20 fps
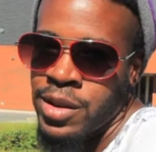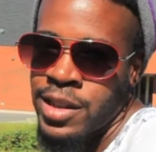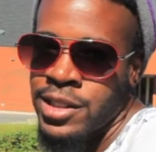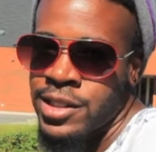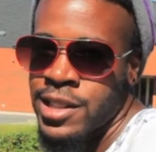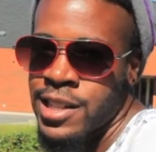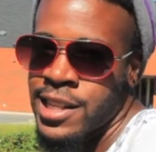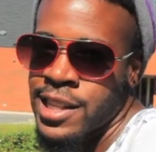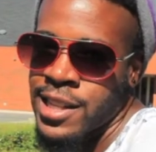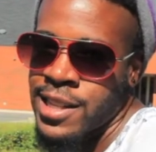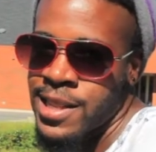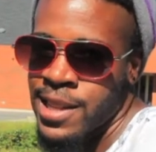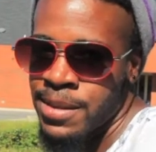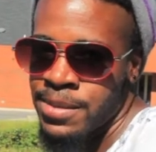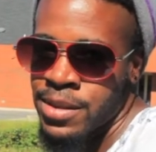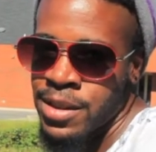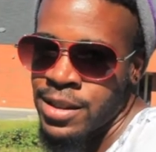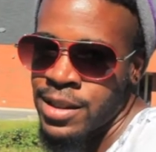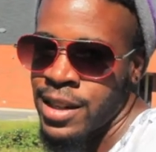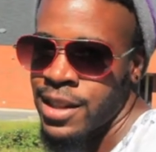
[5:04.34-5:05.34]
he can just get
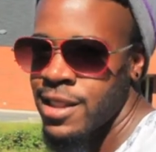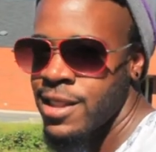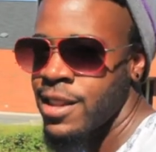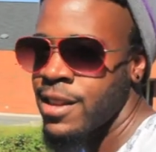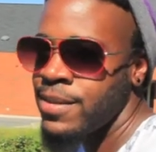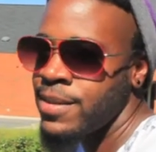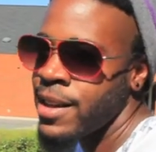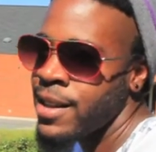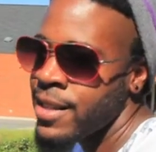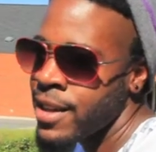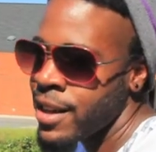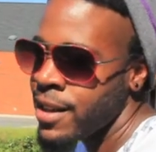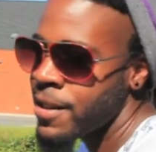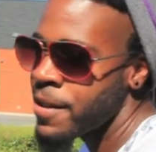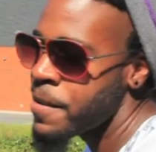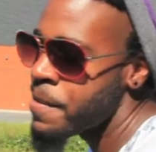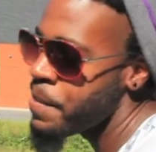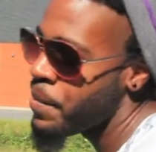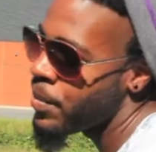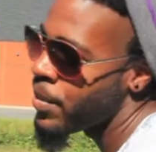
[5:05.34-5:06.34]
stuff done, like stuff like that.
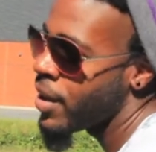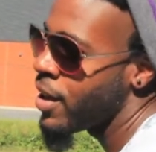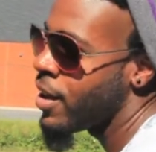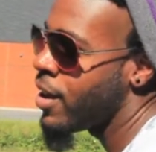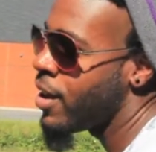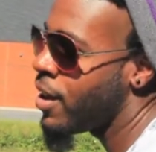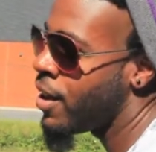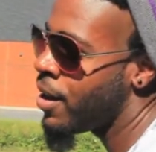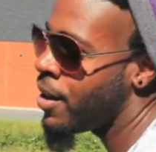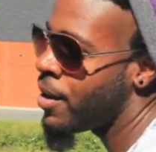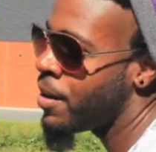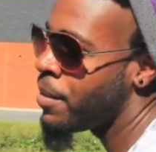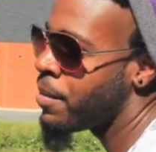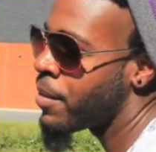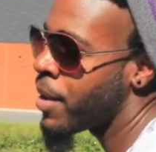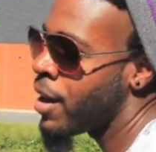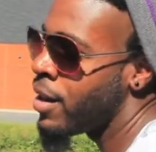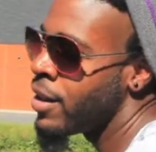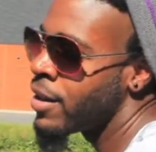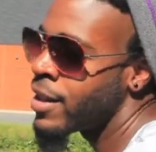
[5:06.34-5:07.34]

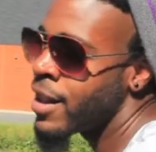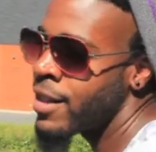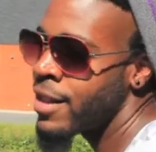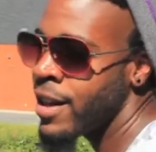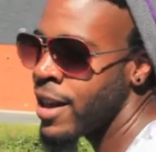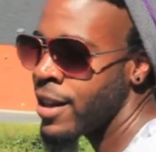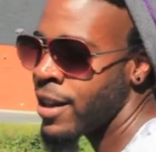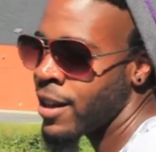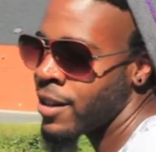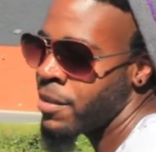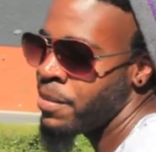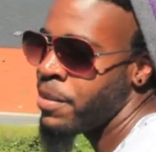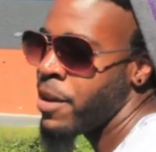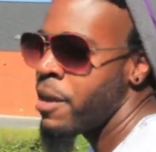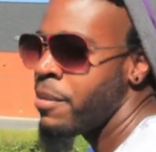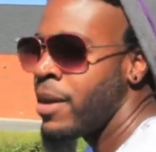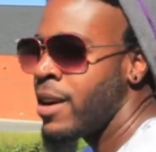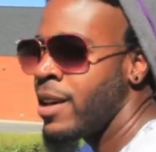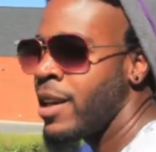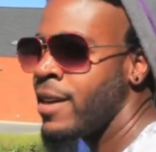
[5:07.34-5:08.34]
I look at that, I
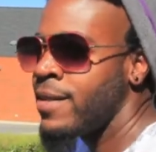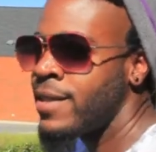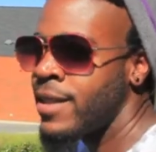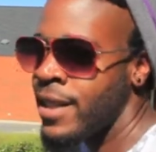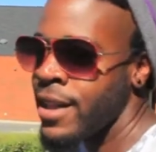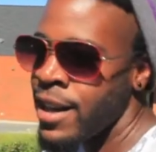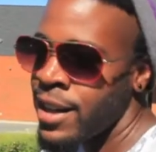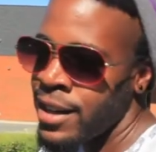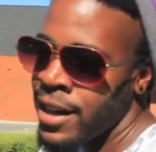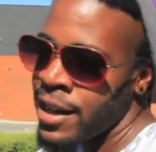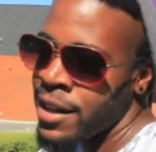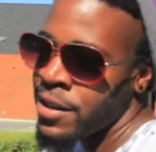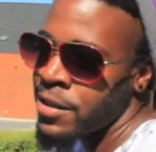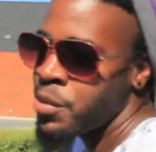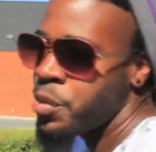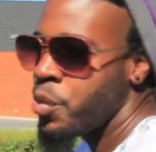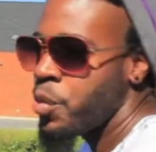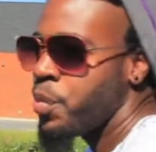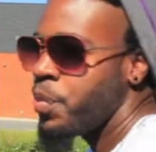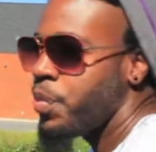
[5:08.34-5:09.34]
compare my life to that, like,
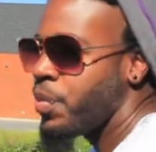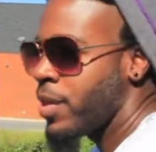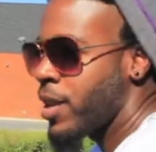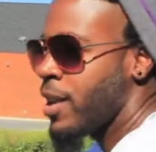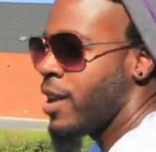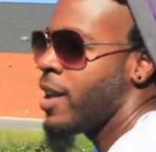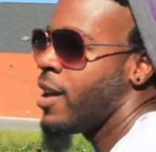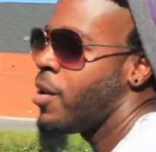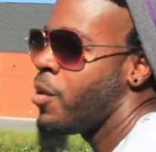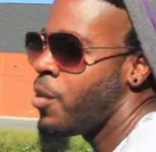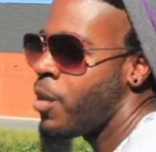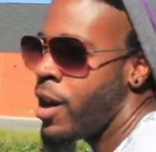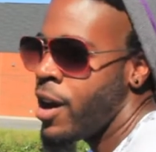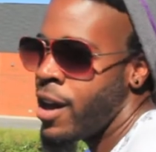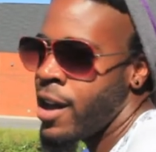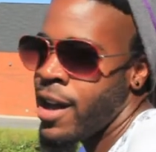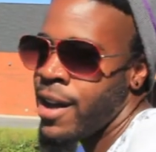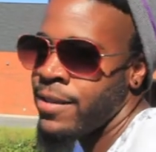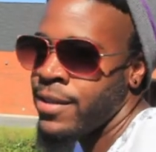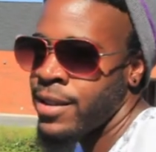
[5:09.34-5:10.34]
why
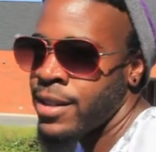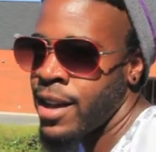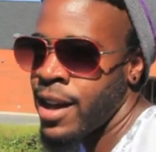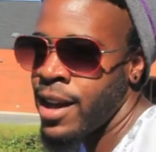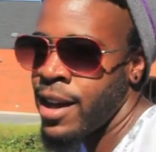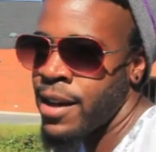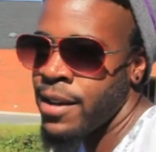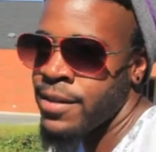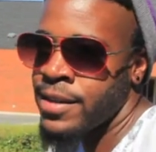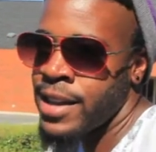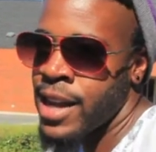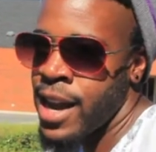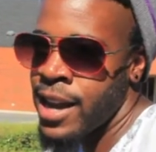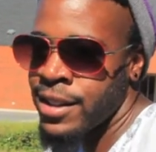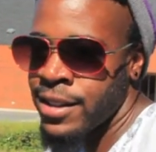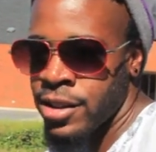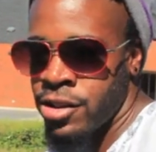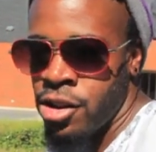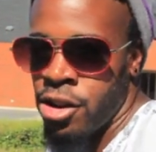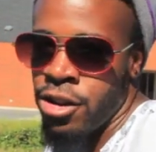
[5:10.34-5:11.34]
haven't I died
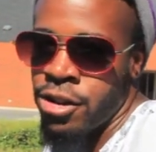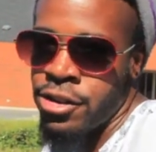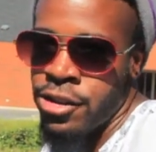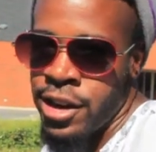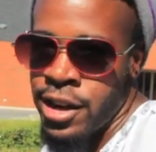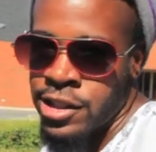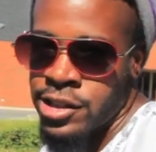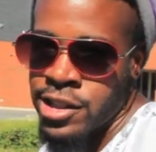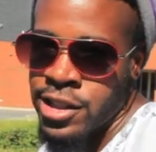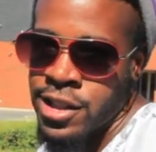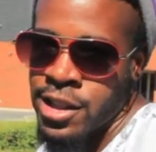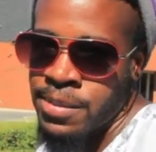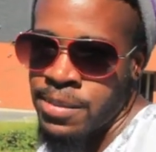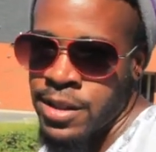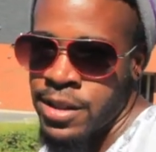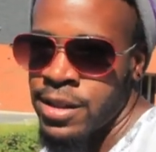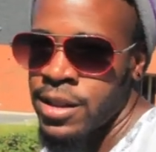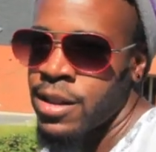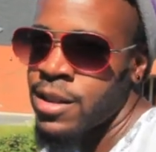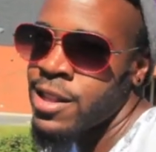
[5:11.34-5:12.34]
in a car crash or
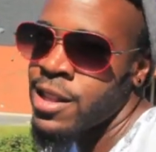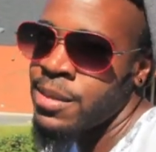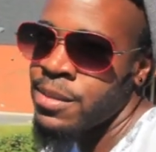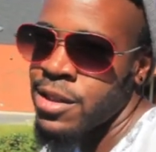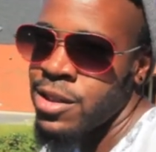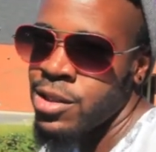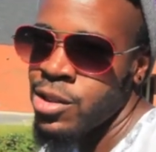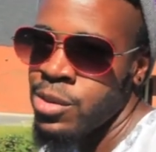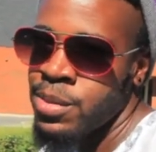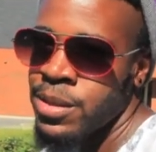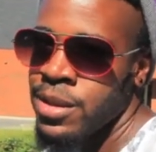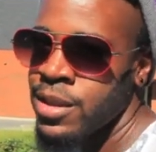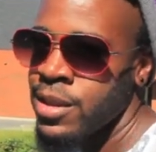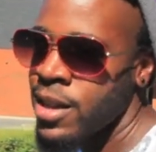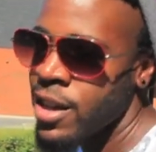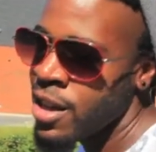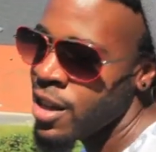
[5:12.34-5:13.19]
something, you know, something stupid.